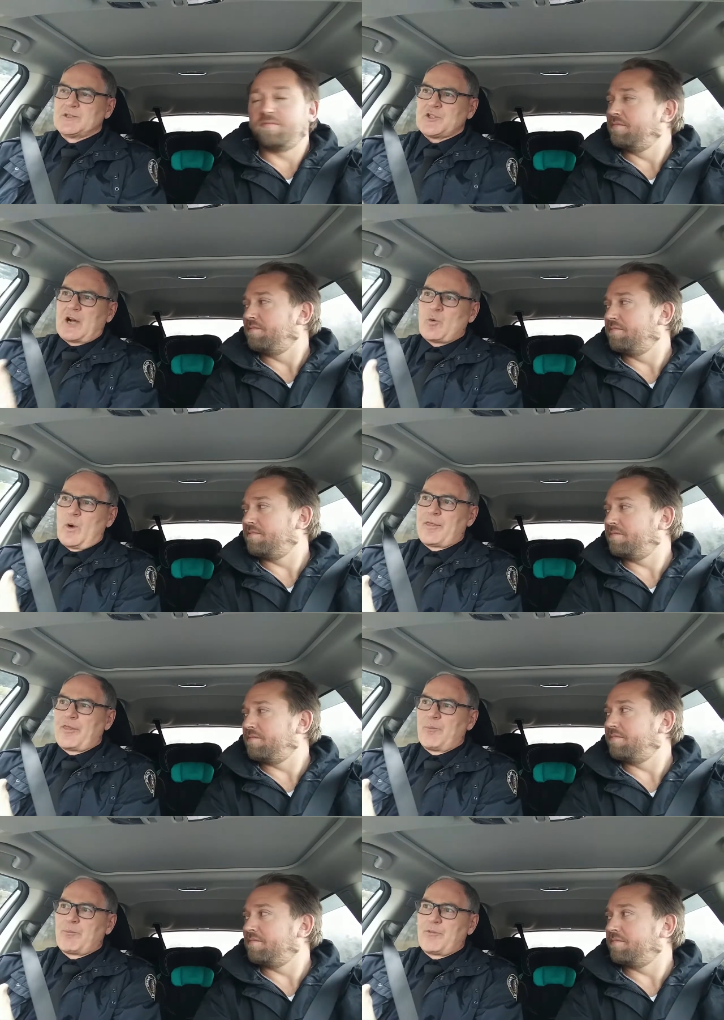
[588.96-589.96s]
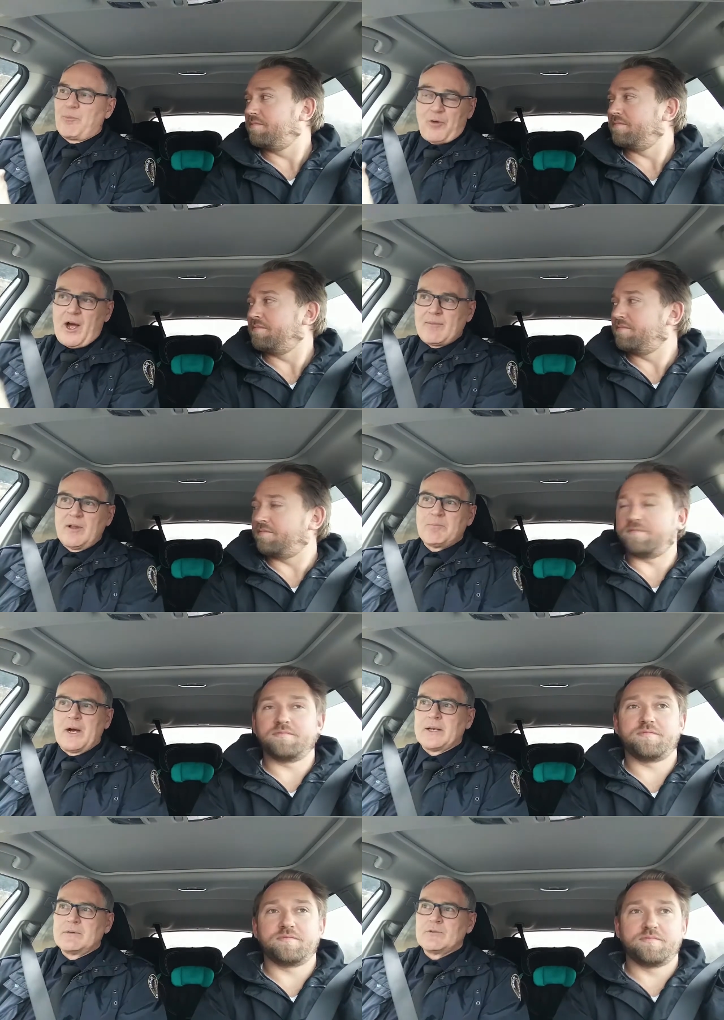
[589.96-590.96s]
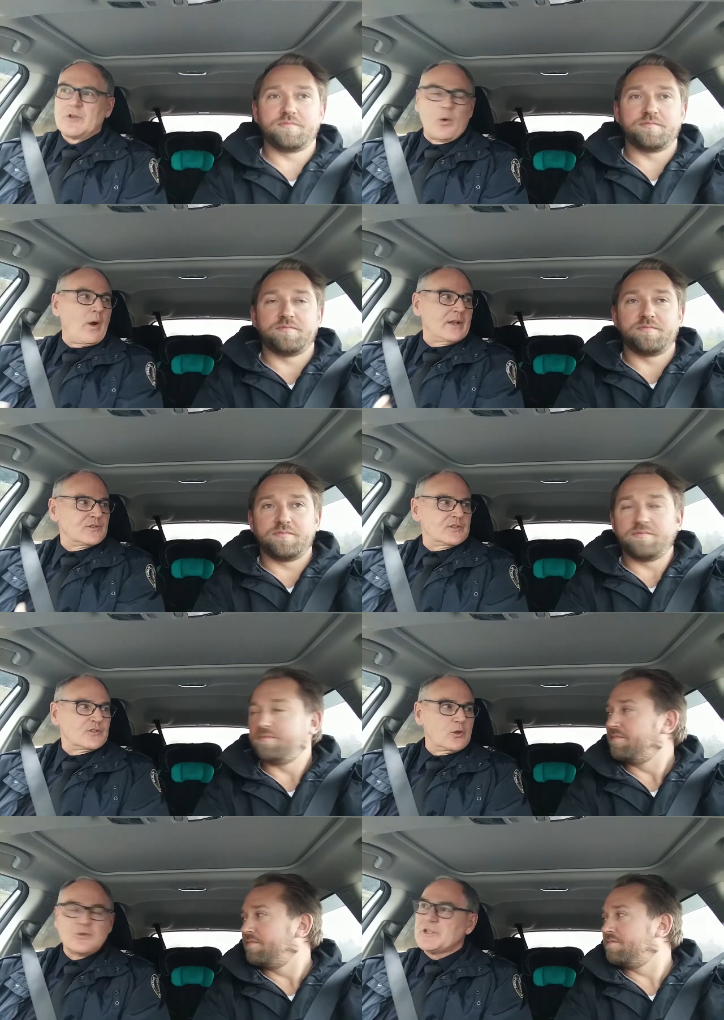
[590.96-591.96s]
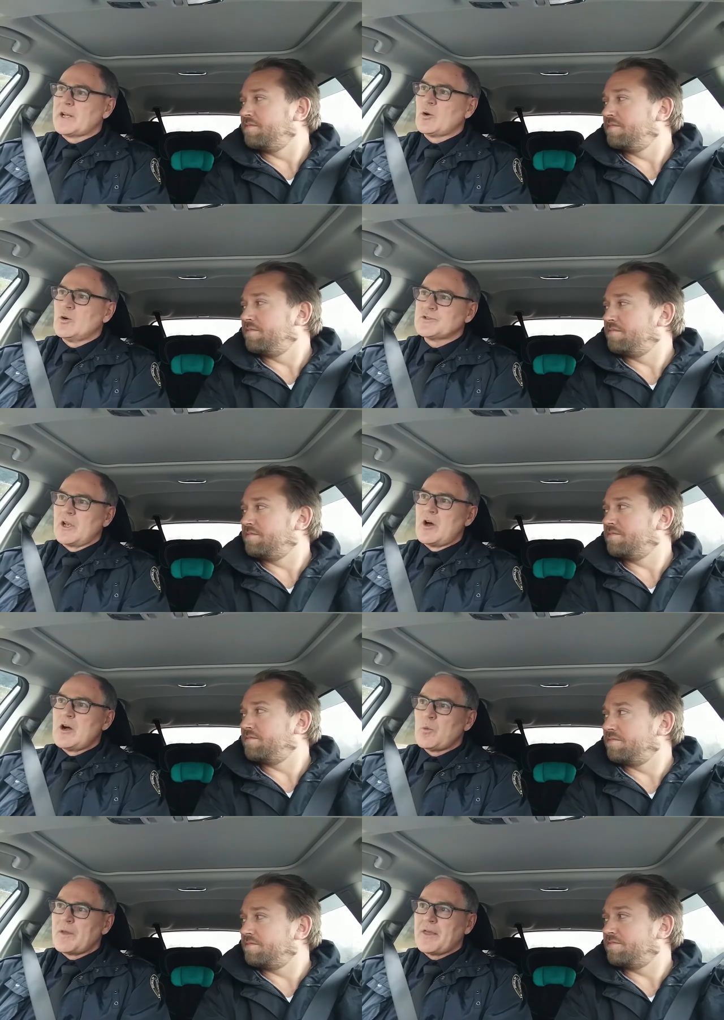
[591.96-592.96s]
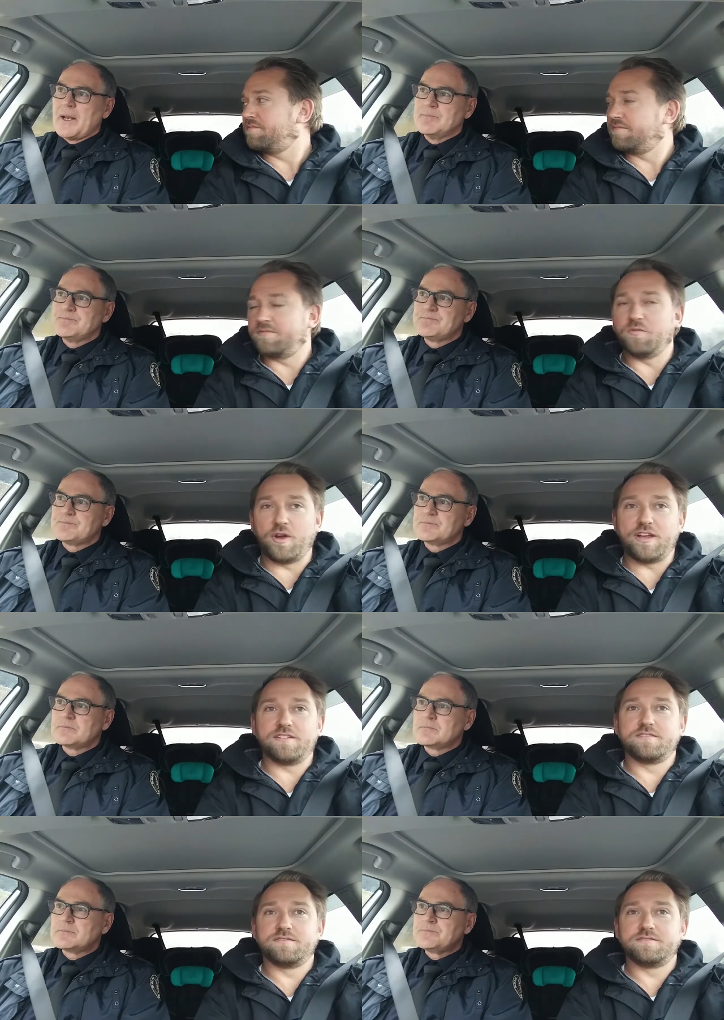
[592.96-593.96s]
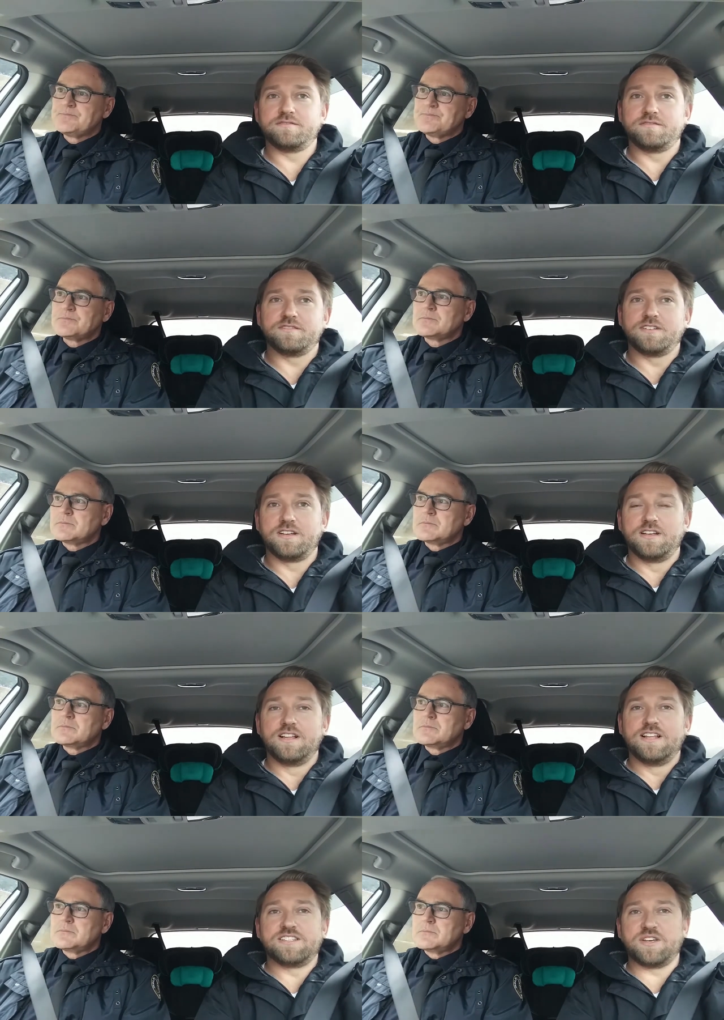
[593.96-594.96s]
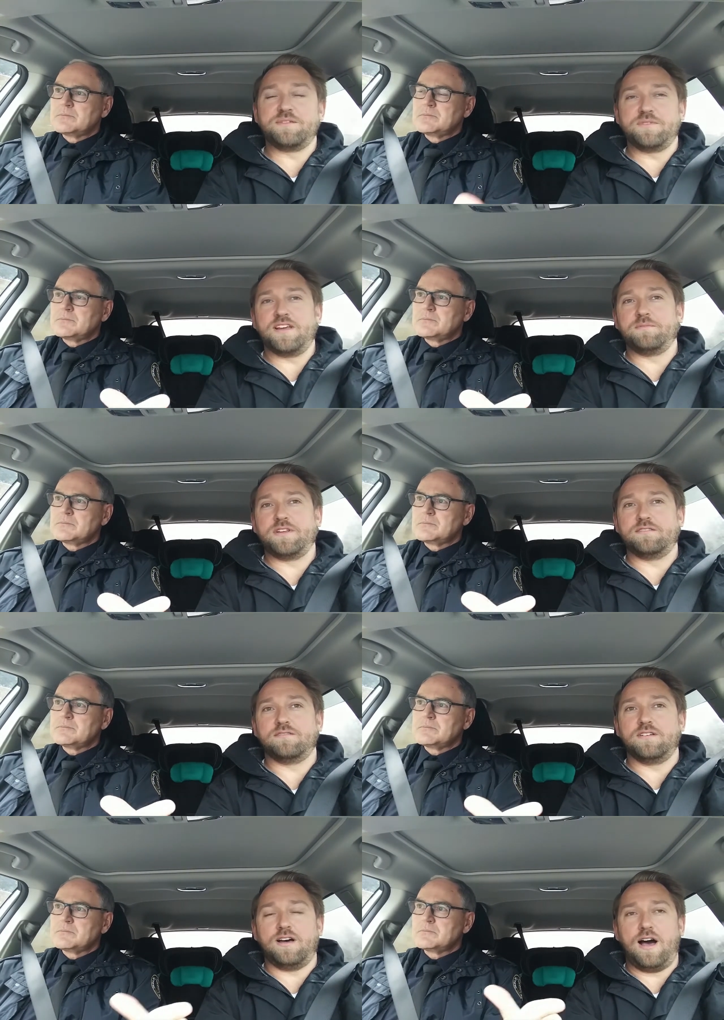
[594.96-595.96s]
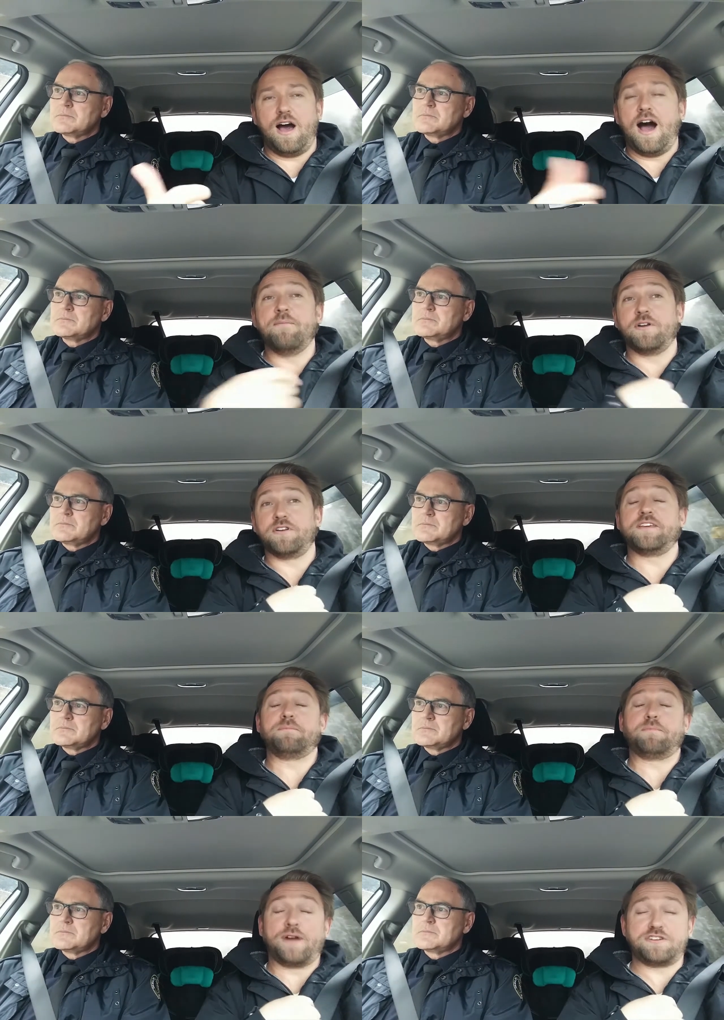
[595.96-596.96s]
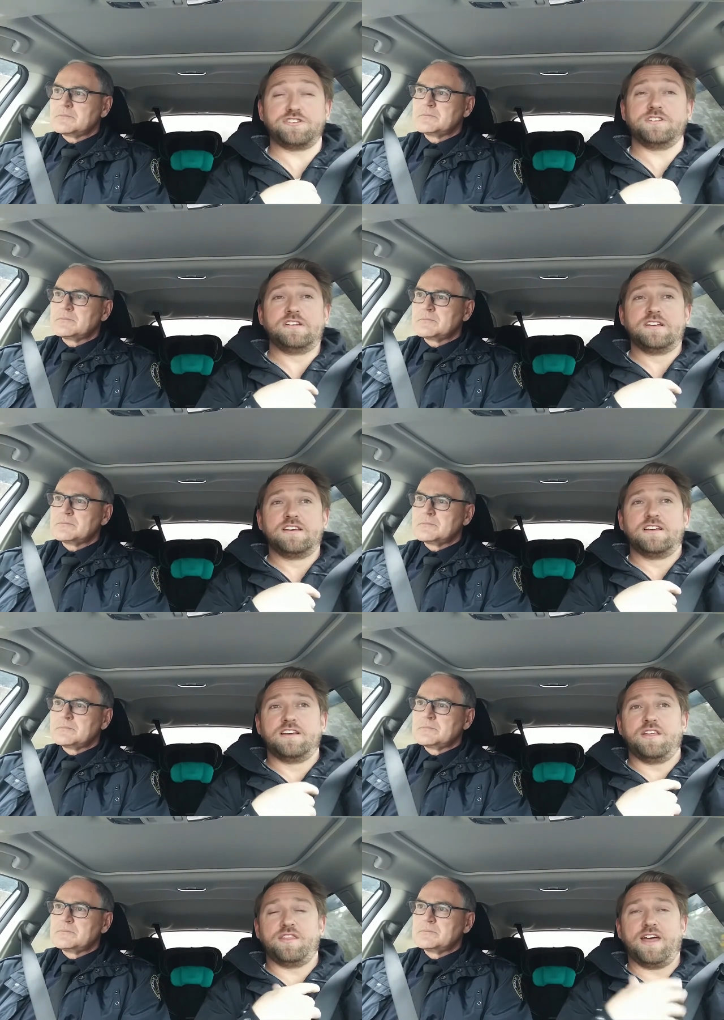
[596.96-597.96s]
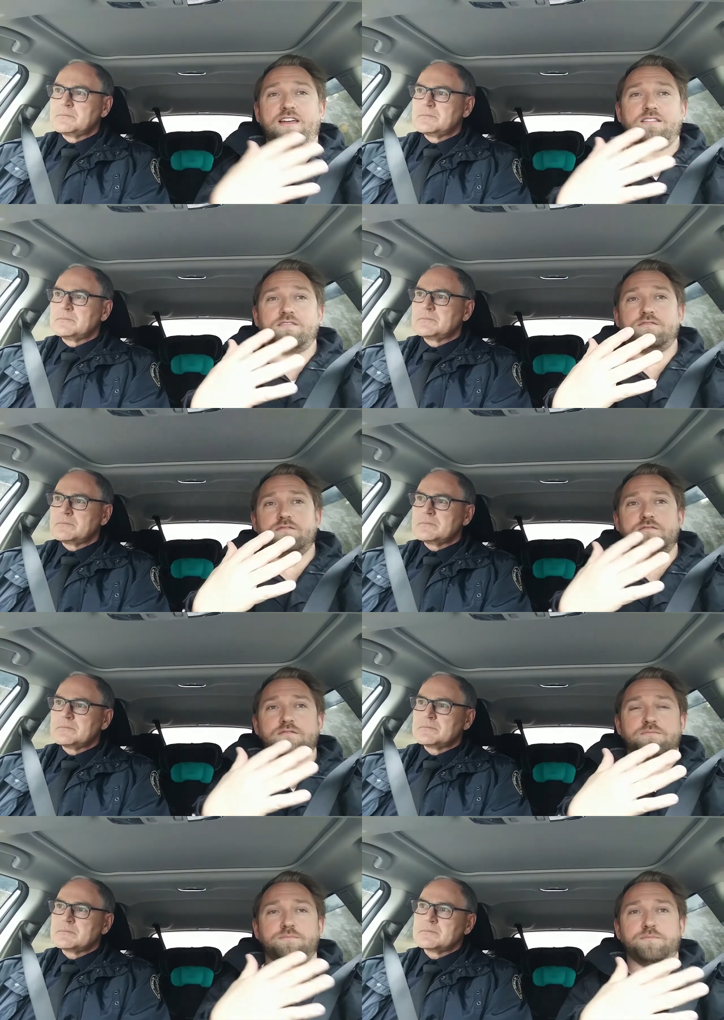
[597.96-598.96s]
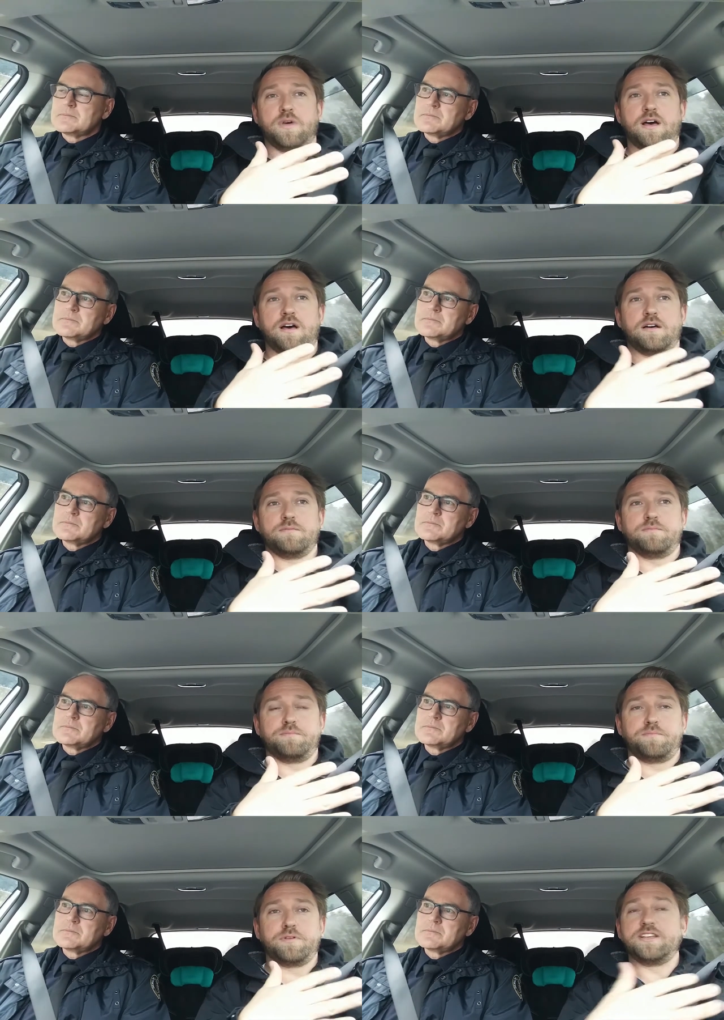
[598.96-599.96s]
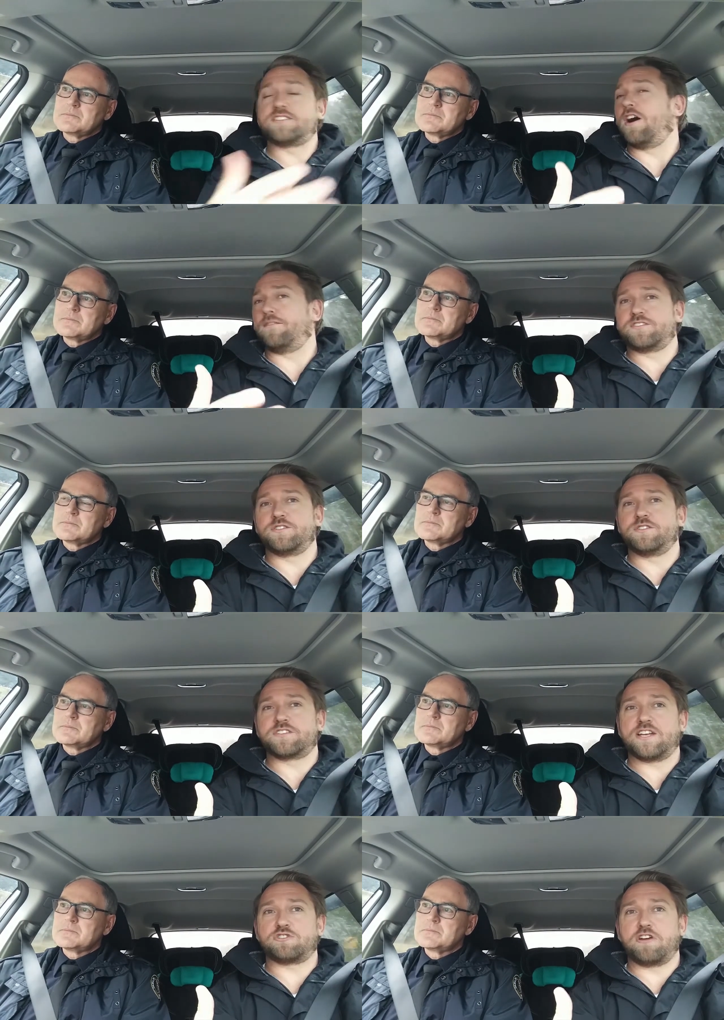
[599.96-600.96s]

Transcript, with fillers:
Speaker 1: stuck with the problem, but you know, what is the solution that goes along with it? Right. So,
Speaker 2: and, I mean, I'm under the impression that uh, police officers get